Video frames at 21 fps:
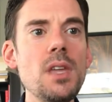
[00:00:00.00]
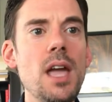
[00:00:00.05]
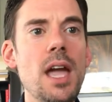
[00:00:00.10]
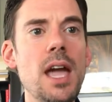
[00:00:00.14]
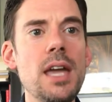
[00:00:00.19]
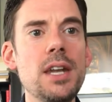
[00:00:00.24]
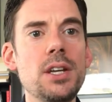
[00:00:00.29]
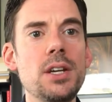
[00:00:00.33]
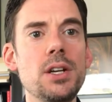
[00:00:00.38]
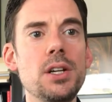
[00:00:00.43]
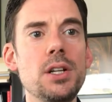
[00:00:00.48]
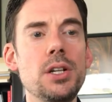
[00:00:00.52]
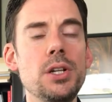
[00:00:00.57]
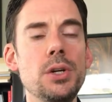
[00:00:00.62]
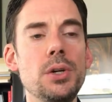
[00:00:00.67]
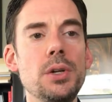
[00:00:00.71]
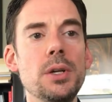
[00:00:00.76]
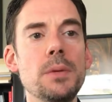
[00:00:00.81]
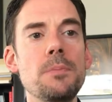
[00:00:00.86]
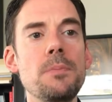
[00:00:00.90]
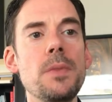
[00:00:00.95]
and
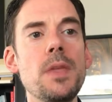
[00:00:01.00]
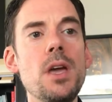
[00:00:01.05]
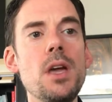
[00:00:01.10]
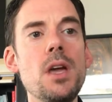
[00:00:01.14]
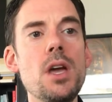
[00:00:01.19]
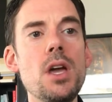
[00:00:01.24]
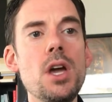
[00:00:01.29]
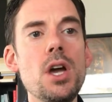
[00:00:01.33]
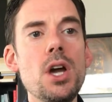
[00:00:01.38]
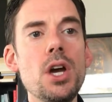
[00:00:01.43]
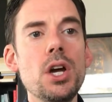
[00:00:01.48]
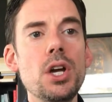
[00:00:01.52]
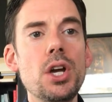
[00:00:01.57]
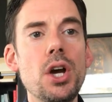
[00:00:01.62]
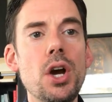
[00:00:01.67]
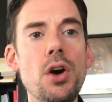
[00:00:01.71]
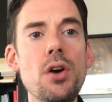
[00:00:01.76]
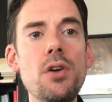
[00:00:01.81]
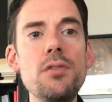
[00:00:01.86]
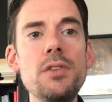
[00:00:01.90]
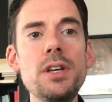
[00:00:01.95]
conclude.
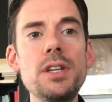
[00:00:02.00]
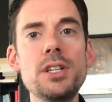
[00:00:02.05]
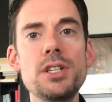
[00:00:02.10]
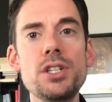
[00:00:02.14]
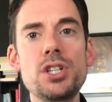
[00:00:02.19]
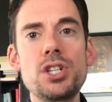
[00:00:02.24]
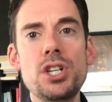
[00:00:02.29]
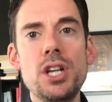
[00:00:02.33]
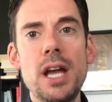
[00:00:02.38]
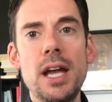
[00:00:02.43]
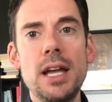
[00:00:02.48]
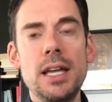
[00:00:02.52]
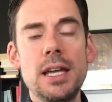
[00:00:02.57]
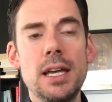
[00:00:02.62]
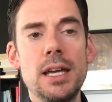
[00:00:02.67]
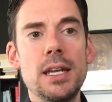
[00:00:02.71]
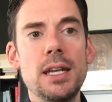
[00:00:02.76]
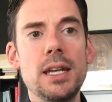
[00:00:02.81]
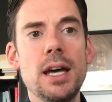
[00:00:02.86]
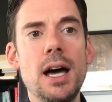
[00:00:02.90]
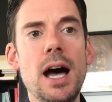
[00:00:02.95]
COVID
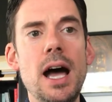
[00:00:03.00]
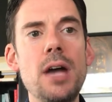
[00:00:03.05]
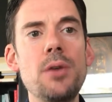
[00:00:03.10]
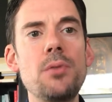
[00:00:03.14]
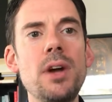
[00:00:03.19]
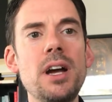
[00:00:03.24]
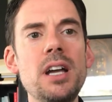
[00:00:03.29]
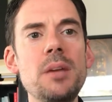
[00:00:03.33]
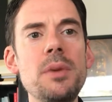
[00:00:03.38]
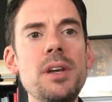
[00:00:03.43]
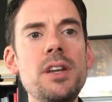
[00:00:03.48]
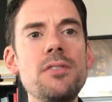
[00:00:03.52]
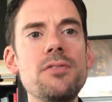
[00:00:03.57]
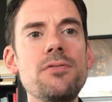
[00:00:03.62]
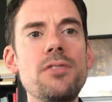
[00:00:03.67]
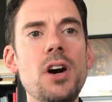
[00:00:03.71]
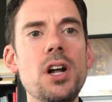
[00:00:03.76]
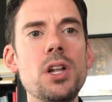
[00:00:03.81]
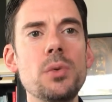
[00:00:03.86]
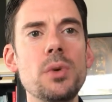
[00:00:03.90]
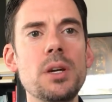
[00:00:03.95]
check-in. I recommend
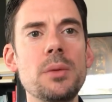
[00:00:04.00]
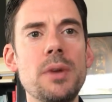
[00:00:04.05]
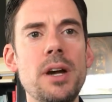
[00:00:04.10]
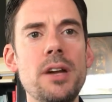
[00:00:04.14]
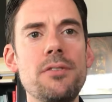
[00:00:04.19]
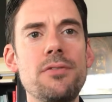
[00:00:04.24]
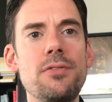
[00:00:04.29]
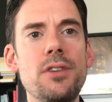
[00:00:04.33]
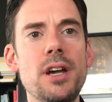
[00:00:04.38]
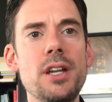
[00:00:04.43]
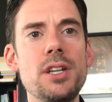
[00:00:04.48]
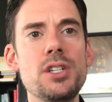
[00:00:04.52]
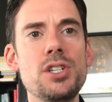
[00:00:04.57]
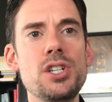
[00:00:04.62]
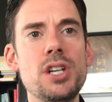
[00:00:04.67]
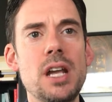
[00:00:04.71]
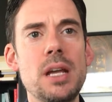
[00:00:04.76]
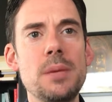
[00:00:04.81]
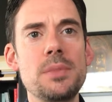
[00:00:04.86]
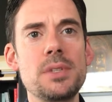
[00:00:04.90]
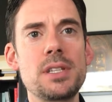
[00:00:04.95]
following my friend
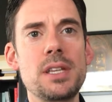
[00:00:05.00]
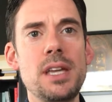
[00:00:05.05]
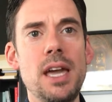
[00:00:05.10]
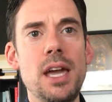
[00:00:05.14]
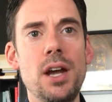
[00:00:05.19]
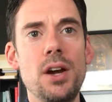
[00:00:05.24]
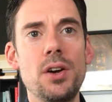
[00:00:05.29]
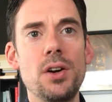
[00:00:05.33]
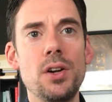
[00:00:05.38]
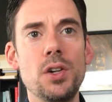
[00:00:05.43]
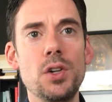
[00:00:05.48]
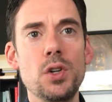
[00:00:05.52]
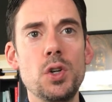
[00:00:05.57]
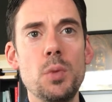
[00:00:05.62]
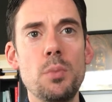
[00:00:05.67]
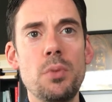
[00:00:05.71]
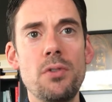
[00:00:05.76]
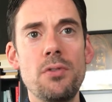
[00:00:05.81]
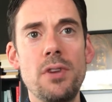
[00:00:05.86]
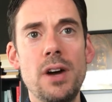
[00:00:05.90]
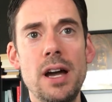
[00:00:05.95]
James Carroll, who
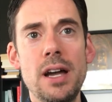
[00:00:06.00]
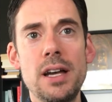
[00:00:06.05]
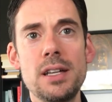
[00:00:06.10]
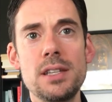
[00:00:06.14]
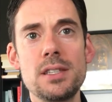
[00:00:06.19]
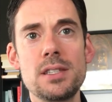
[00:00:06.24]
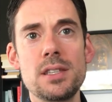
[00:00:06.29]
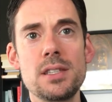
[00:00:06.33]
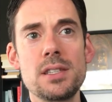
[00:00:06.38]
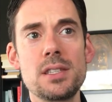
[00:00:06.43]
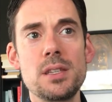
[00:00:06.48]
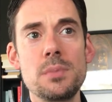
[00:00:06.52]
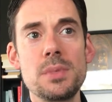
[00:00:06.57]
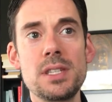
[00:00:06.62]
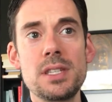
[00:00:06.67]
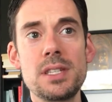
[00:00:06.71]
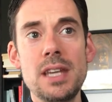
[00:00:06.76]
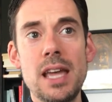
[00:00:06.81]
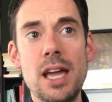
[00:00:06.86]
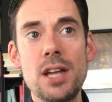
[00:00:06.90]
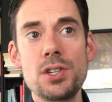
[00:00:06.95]
provides
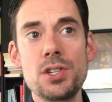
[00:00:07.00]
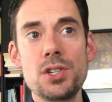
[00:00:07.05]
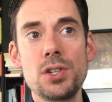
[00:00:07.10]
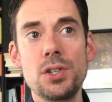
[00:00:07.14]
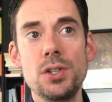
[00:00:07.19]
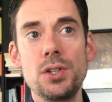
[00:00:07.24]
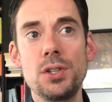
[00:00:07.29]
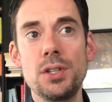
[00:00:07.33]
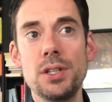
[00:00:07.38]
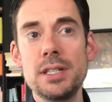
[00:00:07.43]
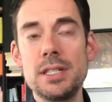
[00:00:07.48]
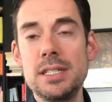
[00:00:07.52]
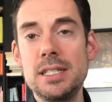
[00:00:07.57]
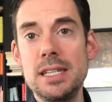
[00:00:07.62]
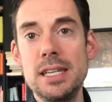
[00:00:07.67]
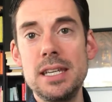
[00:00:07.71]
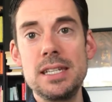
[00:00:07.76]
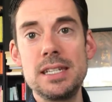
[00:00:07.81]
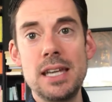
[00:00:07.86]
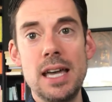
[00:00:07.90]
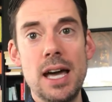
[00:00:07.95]
substantial,
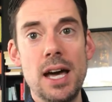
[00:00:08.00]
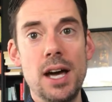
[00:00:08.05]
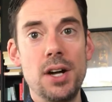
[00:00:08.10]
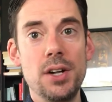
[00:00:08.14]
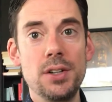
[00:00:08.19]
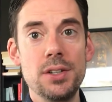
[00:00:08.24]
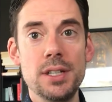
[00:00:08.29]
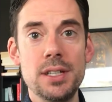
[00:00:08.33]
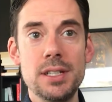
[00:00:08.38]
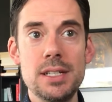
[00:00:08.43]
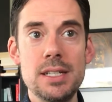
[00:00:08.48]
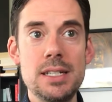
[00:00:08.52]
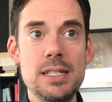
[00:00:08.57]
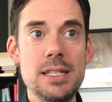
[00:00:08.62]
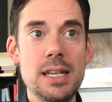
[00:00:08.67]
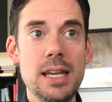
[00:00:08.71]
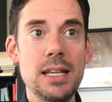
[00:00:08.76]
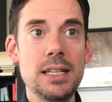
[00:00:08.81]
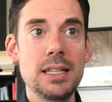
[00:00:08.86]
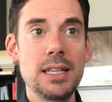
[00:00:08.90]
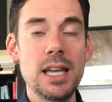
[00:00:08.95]
detailed
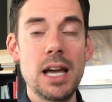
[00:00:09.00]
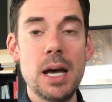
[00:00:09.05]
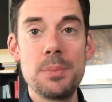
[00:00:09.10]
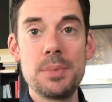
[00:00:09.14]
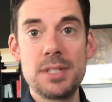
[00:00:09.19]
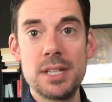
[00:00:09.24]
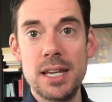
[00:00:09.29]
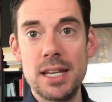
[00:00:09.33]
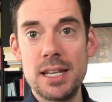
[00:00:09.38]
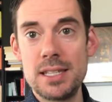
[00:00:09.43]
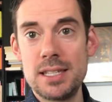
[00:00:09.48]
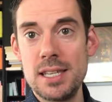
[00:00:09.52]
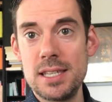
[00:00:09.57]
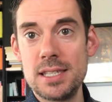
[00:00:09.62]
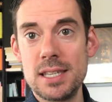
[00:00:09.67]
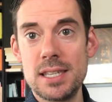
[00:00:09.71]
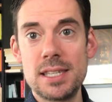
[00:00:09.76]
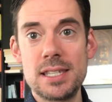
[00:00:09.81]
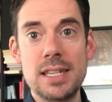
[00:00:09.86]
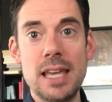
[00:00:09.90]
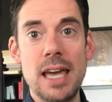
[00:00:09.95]
daily updates. He's a
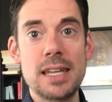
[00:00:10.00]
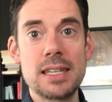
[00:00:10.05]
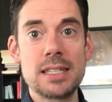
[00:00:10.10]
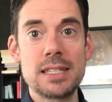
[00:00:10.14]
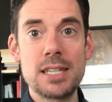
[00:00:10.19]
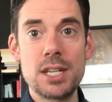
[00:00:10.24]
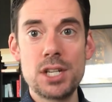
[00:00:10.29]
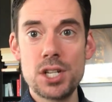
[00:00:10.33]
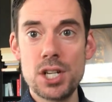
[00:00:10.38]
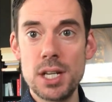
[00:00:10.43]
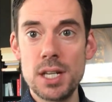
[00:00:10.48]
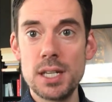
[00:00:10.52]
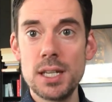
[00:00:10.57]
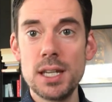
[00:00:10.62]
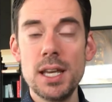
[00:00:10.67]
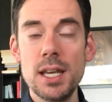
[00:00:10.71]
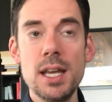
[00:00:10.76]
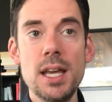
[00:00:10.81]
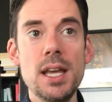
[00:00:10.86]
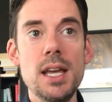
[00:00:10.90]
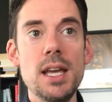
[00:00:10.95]
statistician.
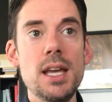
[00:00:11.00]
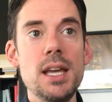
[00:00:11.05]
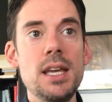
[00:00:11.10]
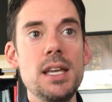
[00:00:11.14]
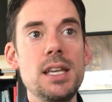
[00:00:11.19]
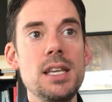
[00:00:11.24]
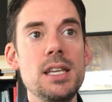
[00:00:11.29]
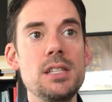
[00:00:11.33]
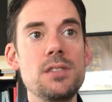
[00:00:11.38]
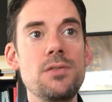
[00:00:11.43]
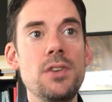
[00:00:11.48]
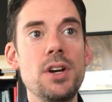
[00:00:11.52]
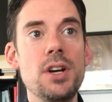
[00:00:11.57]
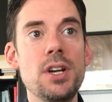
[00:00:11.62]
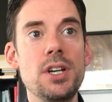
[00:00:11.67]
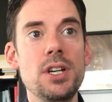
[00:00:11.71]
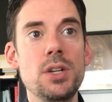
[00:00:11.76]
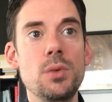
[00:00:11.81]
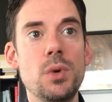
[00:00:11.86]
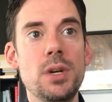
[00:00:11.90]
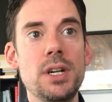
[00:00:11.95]
He's very
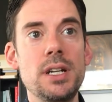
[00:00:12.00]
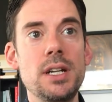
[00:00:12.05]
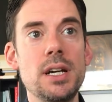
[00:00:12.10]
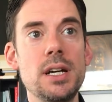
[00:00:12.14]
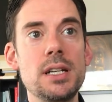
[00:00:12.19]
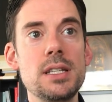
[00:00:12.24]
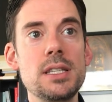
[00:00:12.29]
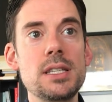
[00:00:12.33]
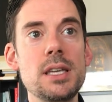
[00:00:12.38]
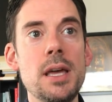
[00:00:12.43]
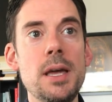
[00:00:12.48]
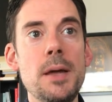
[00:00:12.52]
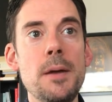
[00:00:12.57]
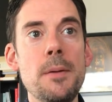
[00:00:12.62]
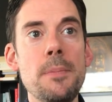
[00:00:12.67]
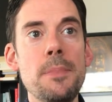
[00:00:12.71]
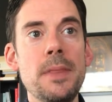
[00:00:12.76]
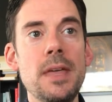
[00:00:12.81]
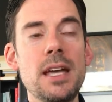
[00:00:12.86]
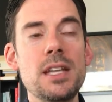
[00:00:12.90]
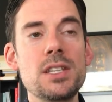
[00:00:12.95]
good at what he does.
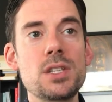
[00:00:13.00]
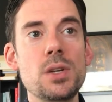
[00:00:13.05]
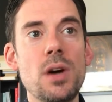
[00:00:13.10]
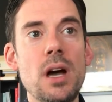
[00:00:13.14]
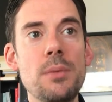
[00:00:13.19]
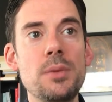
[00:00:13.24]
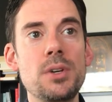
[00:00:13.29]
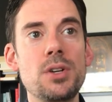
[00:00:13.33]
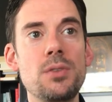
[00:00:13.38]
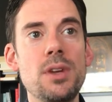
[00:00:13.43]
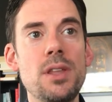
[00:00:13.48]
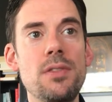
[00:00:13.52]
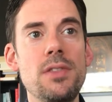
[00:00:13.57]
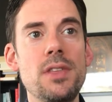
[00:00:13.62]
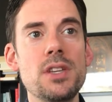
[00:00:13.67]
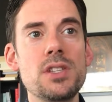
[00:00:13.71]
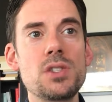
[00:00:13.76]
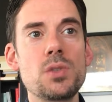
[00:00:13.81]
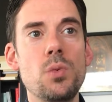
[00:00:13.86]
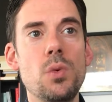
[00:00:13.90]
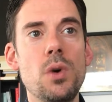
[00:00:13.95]
And so I'm going to read
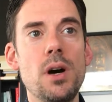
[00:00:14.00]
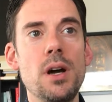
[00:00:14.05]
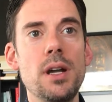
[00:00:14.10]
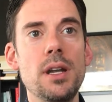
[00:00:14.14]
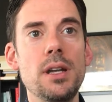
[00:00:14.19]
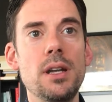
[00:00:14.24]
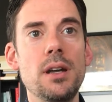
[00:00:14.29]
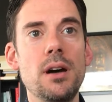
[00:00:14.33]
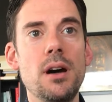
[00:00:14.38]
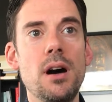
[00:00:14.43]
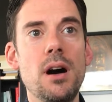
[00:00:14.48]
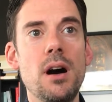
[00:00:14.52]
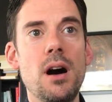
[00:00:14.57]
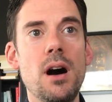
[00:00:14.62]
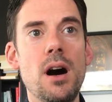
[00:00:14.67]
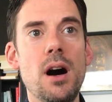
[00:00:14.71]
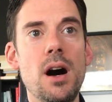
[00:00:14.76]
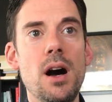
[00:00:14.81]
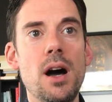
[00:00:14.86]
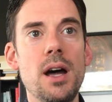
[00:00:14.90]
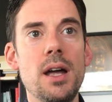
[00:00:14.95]
this one
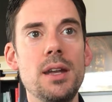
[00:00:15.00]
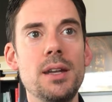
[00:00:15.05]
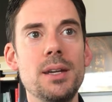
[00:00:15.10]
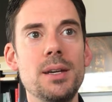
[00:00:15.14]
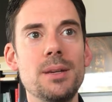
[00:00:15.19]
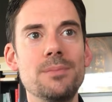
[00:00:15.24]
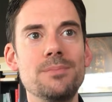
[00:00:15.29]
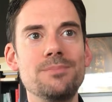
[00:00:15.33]
on